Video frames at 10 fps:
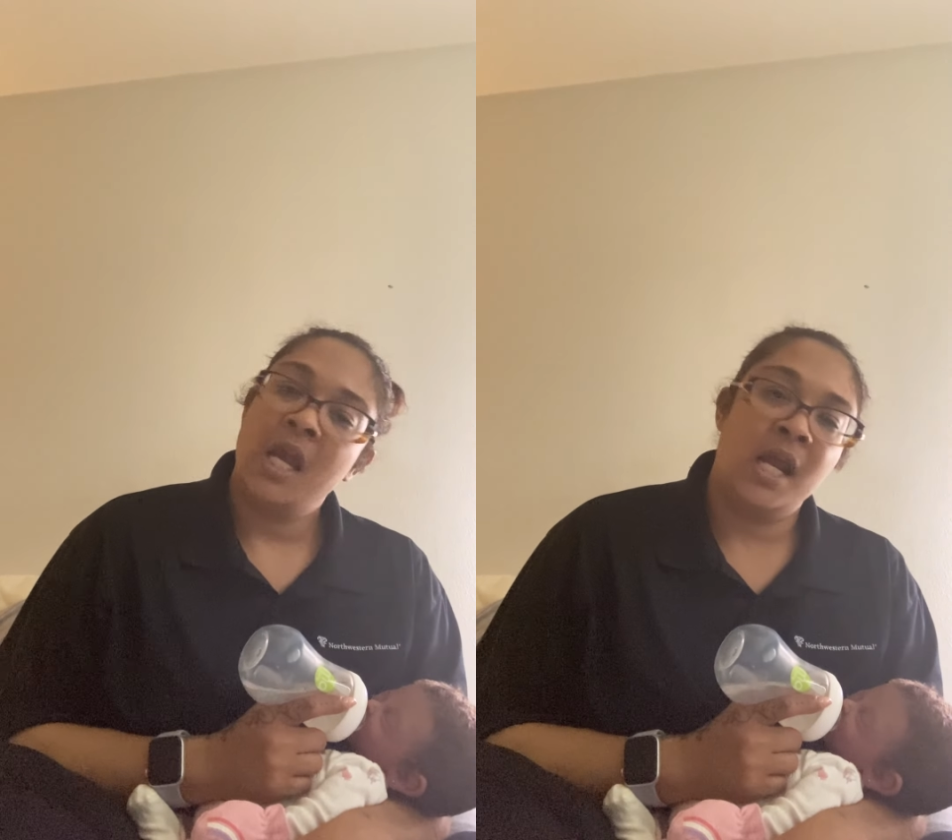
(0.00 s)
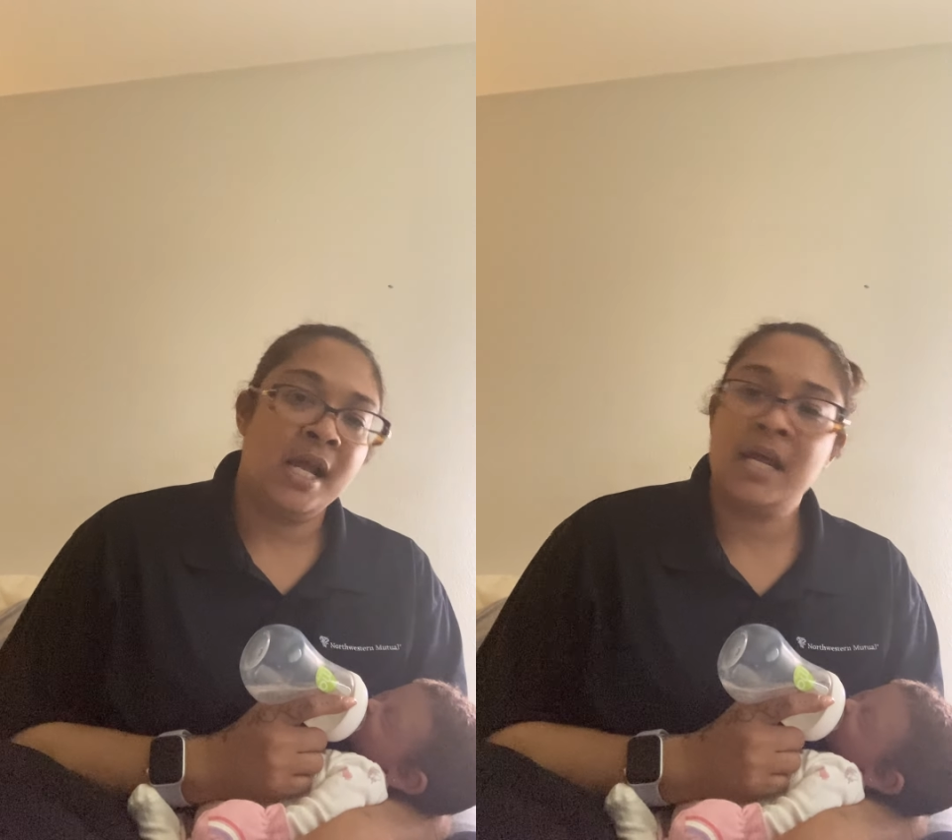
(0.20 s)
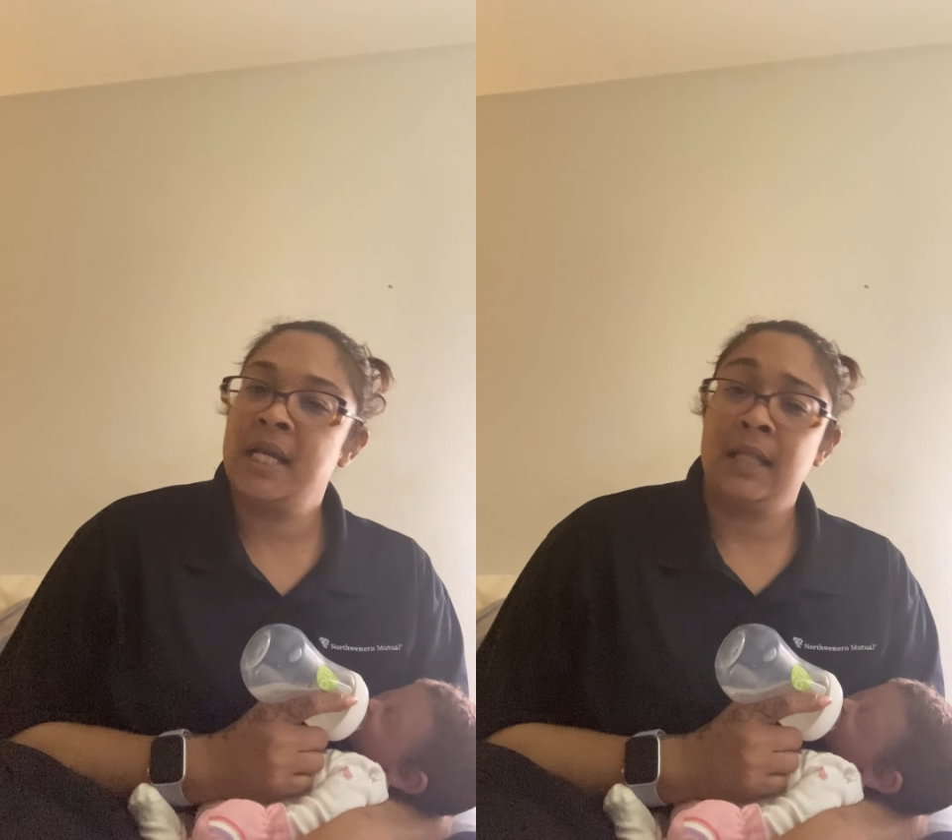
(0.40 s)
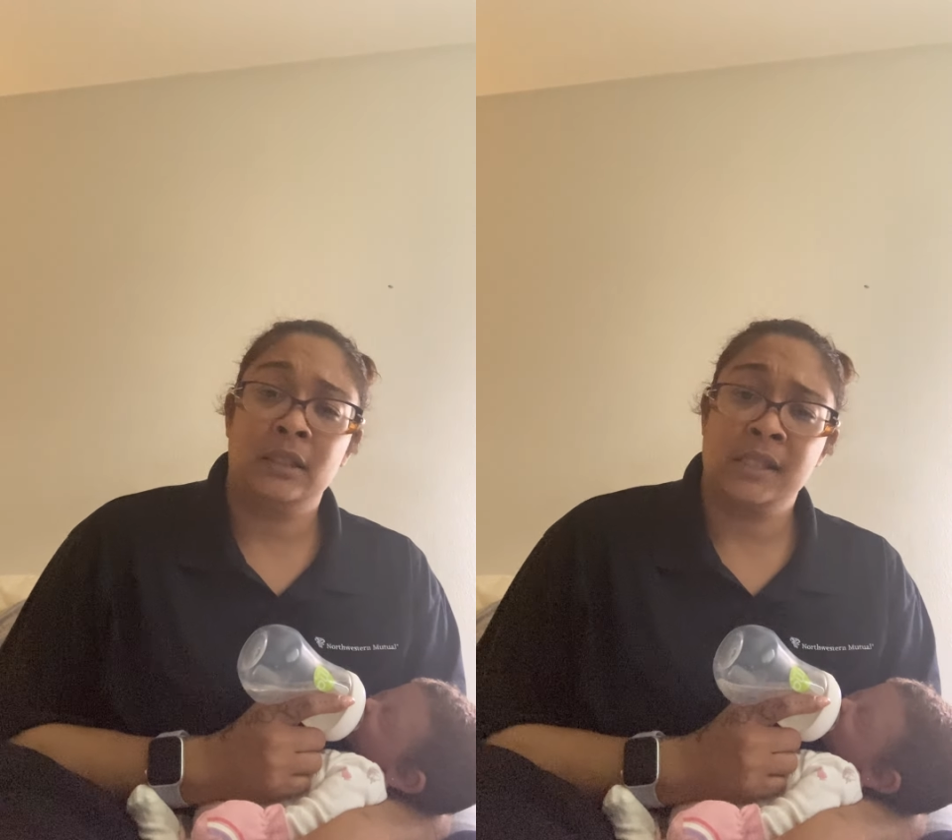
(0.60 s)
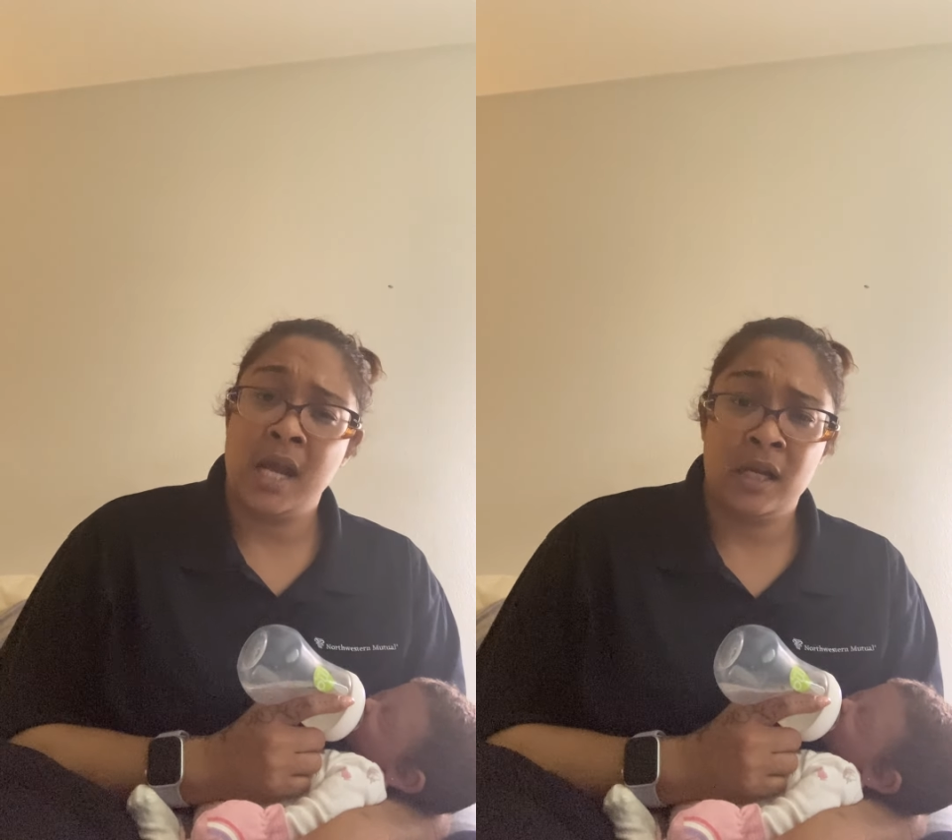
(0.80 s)
And I ain't got the
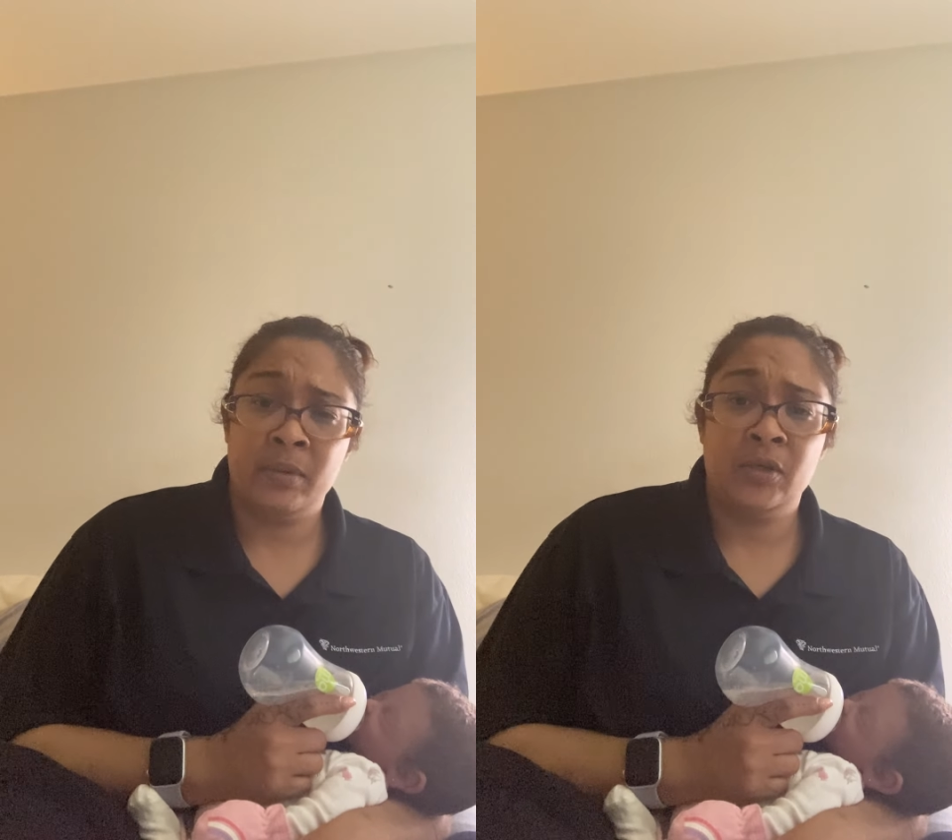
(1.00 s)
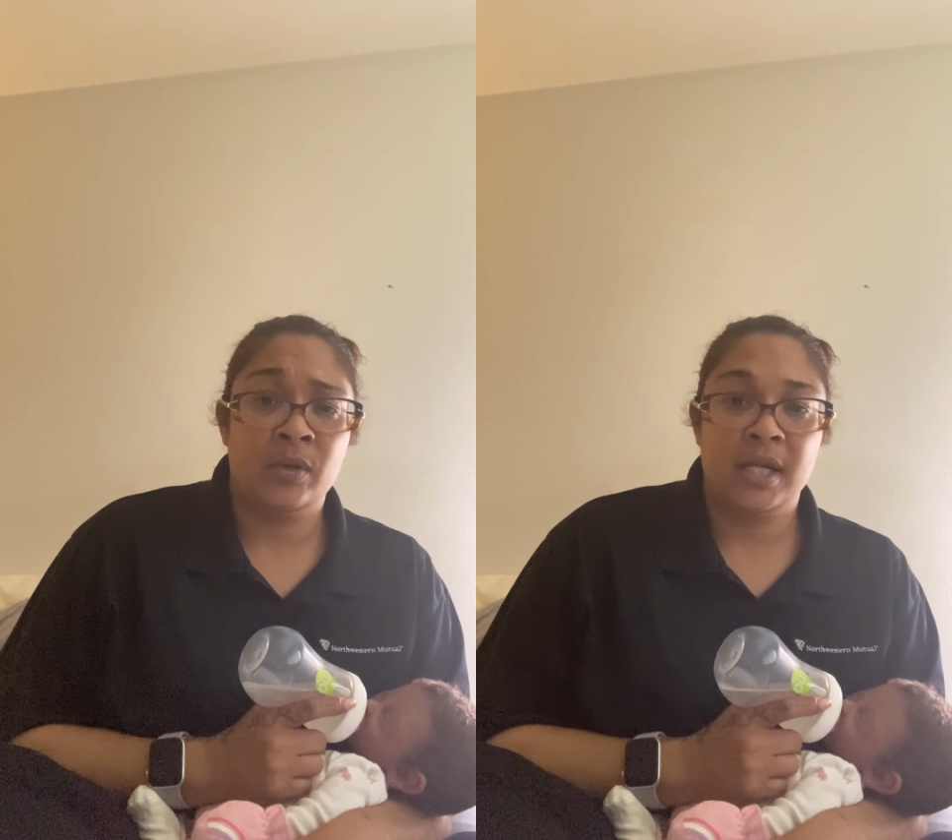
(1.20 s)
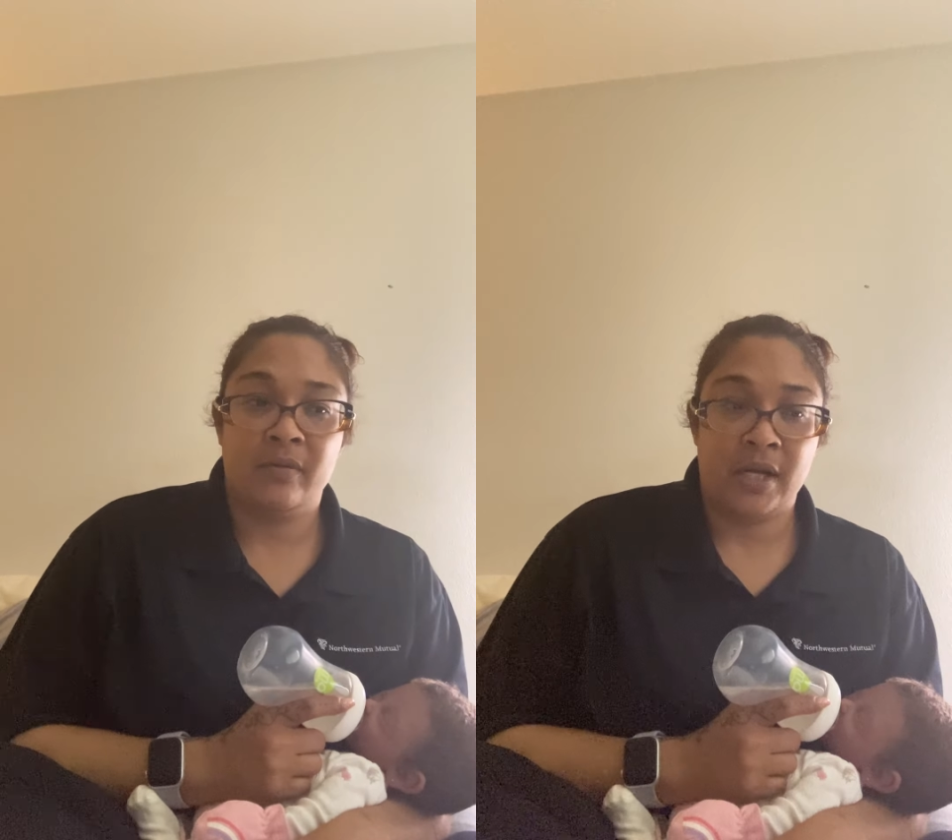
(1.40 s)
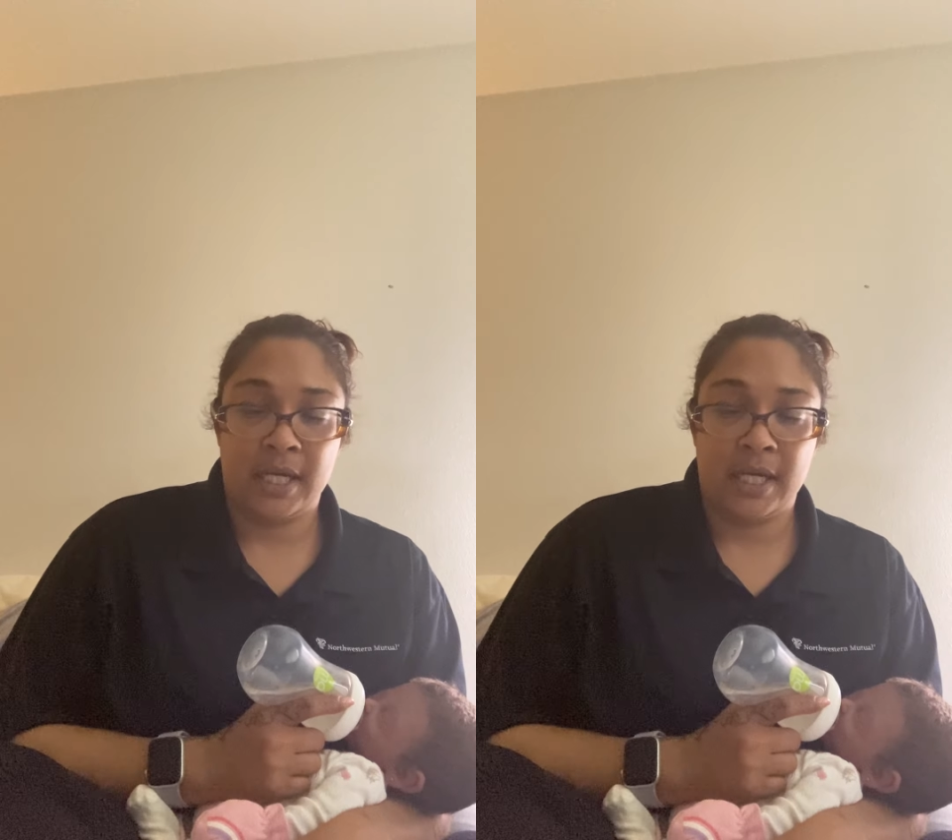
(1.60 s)
time to be doing that right